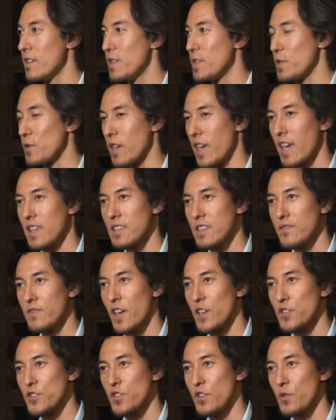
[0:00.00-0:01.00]
You can't lead
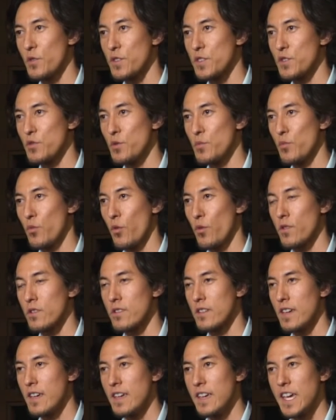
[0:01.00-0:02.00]
that show. It's too
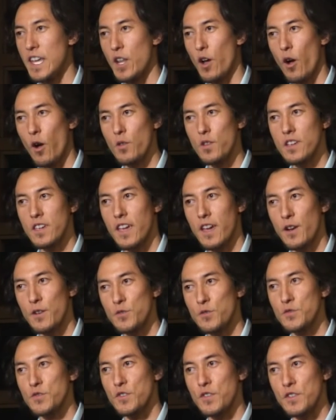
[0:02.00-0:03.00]
important. And all the
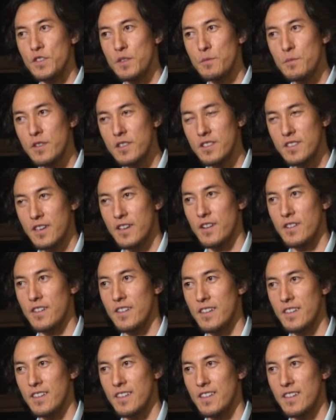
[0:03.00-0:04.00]
characters are in the
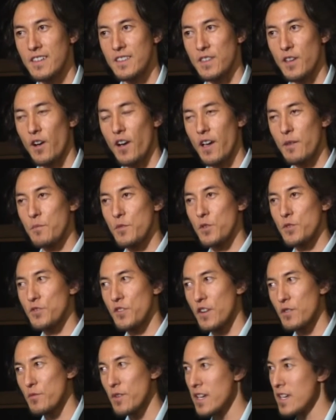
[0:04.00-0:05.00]
military. They all have
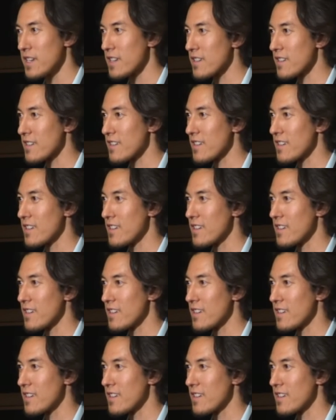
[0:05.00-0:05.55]
military rank.